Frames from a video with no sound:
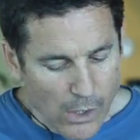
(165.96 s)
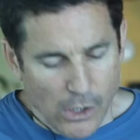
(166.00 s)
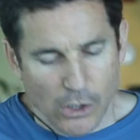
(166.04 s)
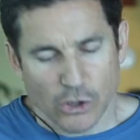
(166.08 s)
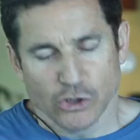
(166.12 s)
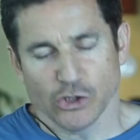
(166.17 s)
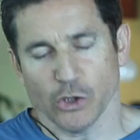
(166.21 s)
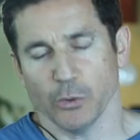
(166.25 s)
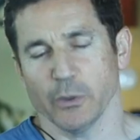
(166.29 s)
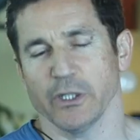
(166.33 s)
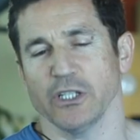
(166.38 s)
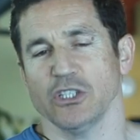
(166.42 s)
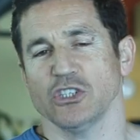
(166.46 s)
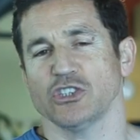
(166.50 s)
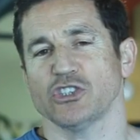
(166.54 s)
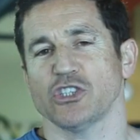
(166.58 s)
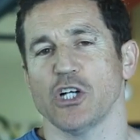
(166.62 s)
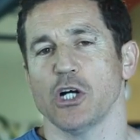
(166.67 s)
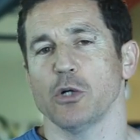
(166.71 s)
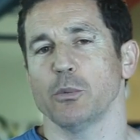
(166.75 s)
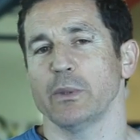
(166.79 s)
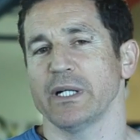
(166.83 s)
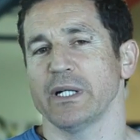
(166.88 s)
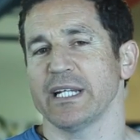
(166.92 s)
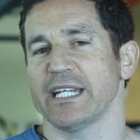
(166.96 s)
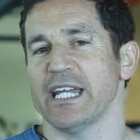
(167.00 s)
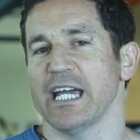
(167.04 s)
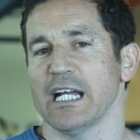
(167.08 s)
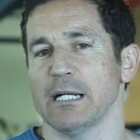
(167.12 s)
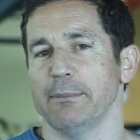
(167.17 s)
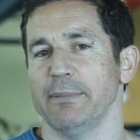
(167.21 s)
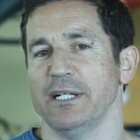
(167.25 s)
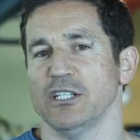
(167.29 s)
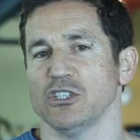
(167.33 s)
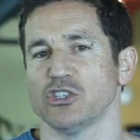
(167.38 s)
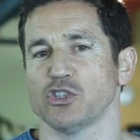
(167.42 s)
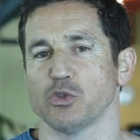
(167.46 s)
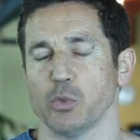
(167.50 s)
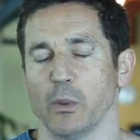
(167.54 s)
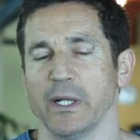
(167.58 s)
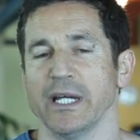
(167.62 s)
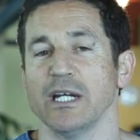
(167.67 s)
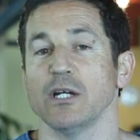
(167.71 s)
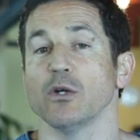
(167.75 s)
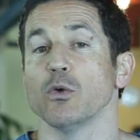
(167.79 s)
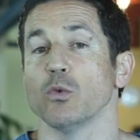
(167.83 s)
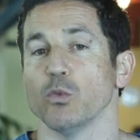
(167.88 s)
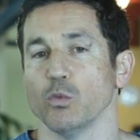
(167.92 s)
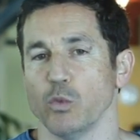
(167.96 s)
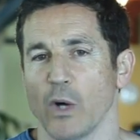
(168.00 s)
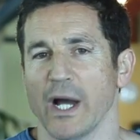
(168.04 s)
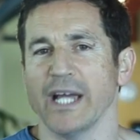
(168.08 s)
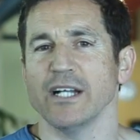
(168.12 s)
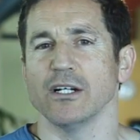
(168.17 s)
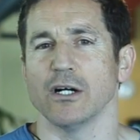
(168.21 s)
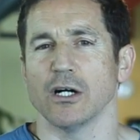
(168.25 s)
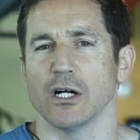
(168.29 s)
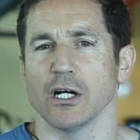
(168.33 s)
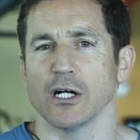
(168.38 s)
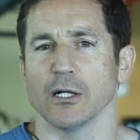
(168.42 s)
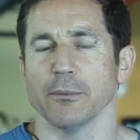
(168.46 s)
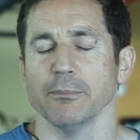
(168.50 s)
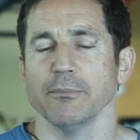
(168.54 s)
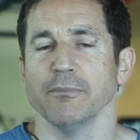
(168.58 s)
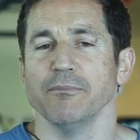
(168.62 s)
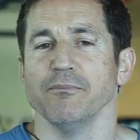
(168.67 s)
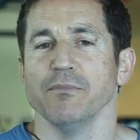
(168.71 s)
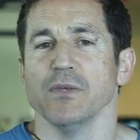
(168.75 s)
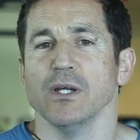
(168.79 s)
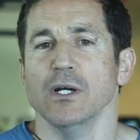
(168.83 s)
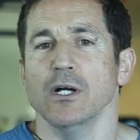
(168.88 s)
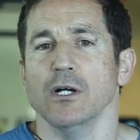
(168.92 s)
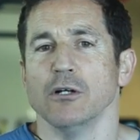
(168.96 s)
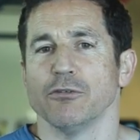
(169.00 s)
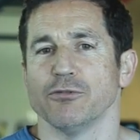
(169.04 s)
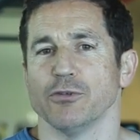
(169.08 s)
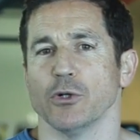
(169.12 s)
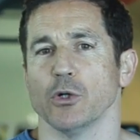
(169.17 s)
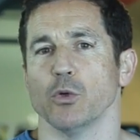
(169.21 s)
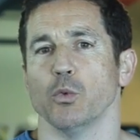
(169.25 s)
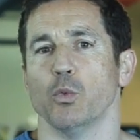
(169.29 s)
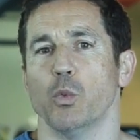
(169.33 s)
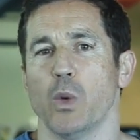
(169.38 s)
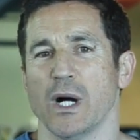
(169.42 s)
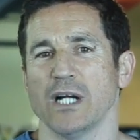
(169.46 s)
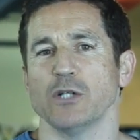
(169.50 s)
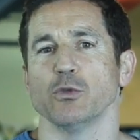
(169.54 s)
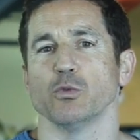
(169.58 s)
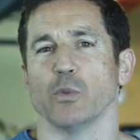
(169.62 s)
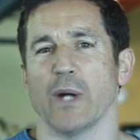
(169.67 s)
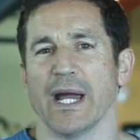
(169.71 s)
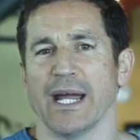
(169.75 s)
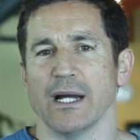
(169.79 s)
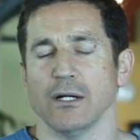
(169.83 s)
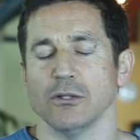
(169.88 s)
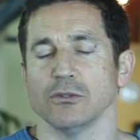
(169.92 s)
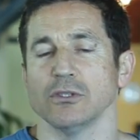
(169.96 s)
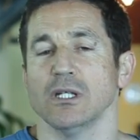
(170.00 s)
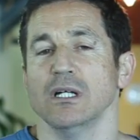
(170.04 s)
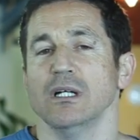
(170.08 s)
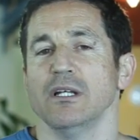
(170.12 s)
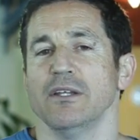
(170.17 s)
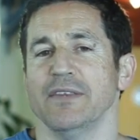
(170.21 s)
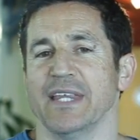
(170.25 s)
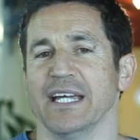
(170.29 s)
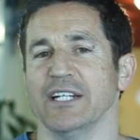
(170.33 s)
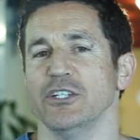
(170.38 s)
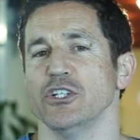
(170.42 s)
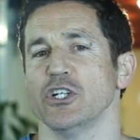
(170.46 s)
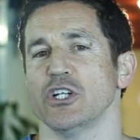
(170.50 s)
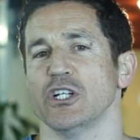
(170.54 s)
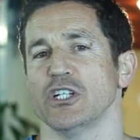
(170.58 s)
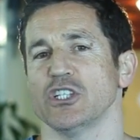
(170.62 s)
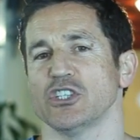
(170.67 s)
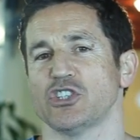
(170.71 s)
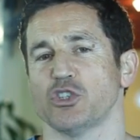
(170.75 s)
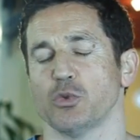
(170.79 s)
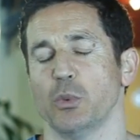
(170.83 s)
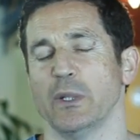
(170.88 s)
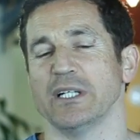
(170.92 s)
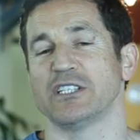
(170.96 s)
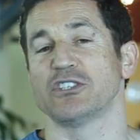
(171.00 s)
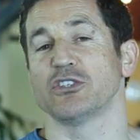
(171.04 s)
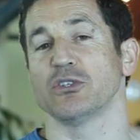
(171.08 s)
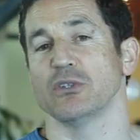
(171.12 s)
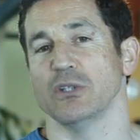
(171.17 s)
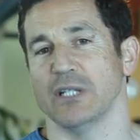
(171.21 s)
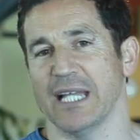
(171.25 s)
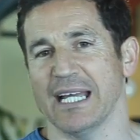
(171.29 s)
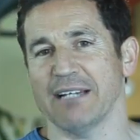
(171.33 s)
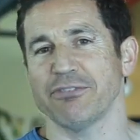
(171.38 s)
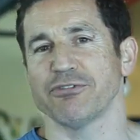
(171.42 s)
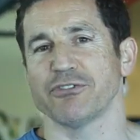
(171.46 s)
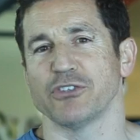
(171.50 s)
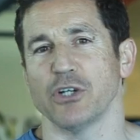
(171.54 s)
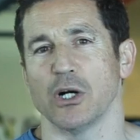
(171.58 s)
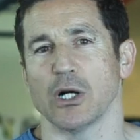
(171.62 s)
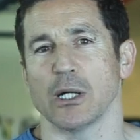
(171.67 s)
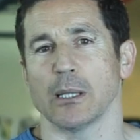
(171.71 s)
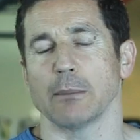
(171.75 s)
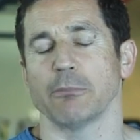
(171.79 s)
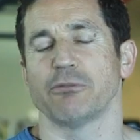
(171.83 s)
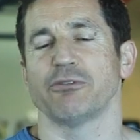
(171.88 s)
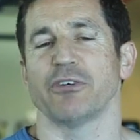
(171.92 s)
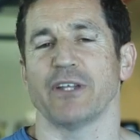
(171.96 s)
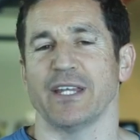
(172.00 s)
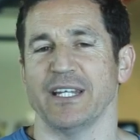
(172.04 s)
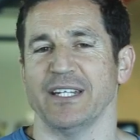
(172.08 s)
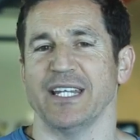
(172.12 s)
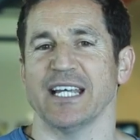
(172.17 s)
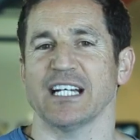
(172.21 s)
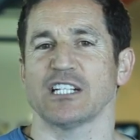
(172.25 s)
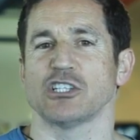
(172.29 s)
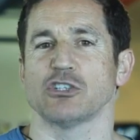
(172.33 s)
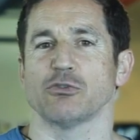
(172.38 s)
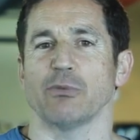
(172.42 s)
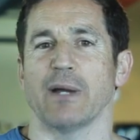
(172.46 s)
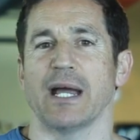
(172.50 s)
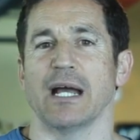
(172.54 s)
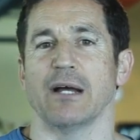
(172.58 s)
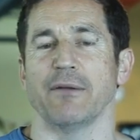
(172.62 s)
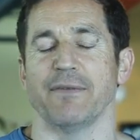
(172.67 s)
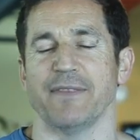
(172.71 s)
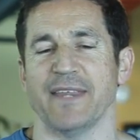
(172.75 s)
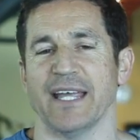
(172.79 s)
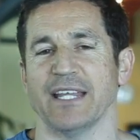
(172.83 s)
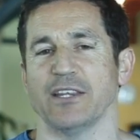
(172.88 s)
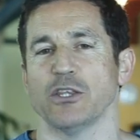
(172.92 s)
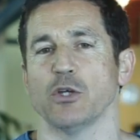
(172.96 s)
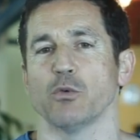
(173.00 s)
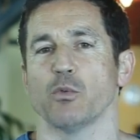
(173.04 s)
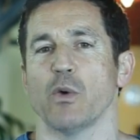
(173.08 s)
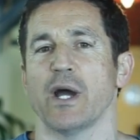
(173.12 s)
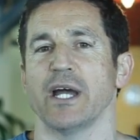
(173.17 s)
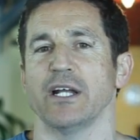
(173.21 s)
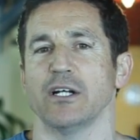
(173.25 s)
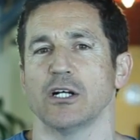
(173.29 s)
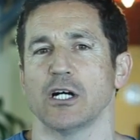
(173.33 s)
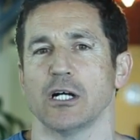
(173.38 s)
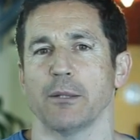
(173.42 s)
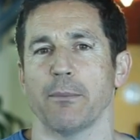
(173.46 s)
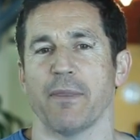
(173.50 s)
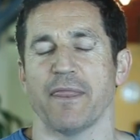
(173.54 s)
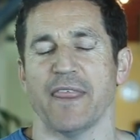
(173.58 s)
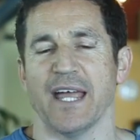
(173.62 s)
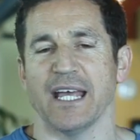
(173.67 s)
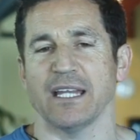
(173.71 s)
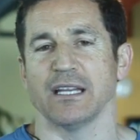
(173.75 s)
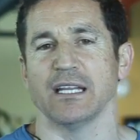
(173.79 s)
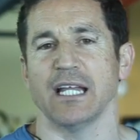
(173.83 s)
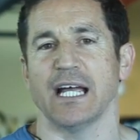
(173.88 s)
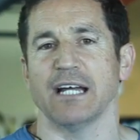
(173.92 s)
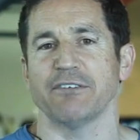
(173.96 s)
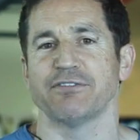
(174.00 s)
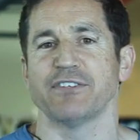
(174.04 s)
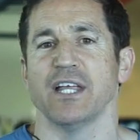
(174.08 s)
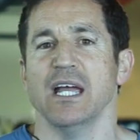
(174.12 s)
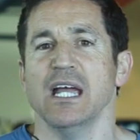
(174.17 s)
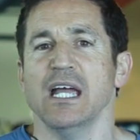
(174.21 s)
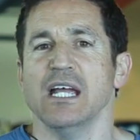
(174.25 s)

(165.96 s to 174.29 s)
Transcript: So we're going to start with a kettlebell swing, right arm, for 1 round. Then you're going to switch left arm for the next round, then the right arm, then left.